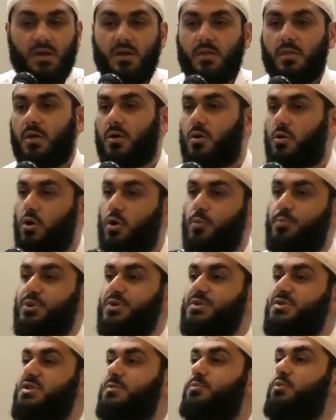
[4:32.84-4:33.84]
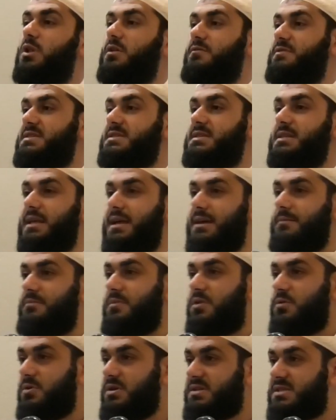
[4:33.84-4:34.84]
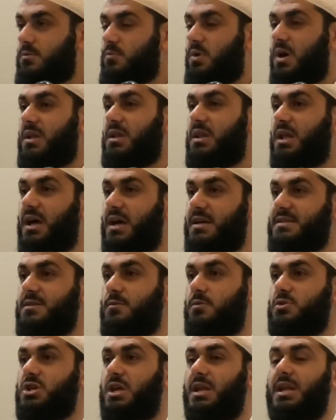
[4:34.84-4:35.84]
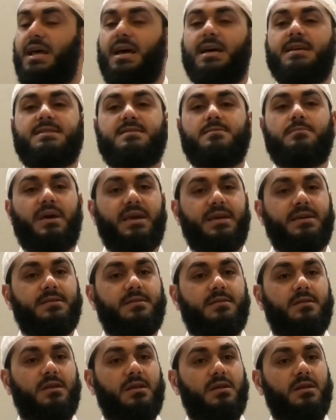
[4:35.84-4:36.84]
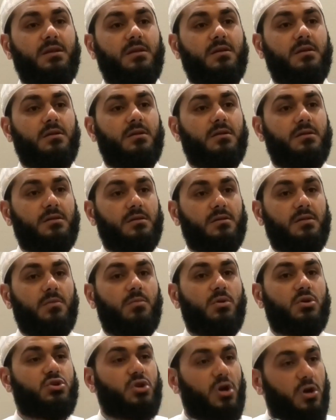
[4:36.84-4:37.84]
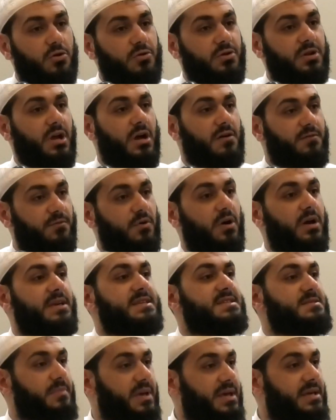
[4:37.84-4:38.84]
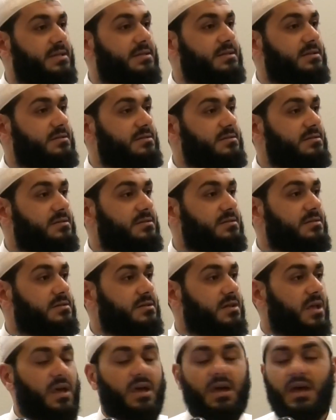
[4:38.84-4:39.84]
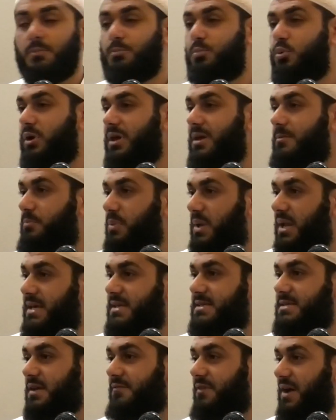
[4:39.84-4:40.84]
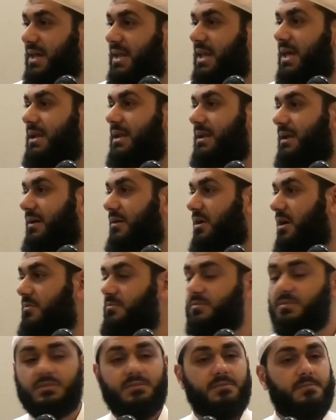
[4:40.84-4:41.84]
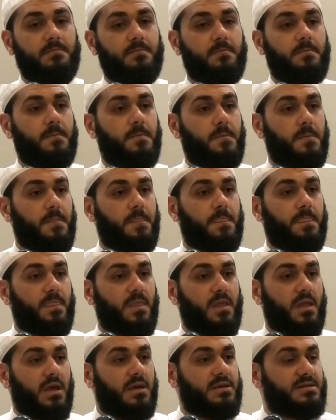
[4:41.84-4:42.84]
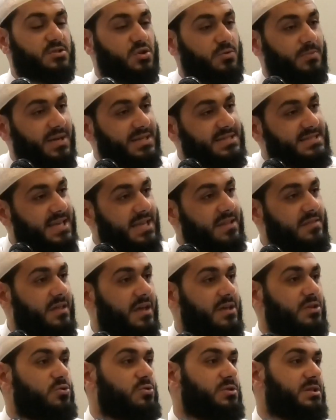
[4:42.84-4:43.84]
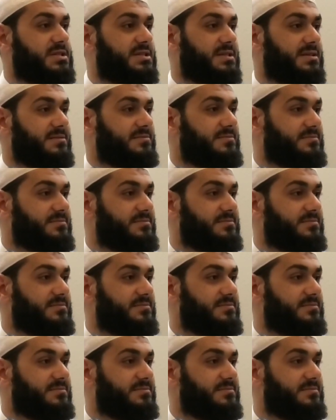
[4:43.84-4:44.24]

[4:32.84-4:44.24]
The core principle of Islam, the reason why Allah Azza wa Jal has made the majority of what He's made and put in place of halal and haram, is to maintain that unity,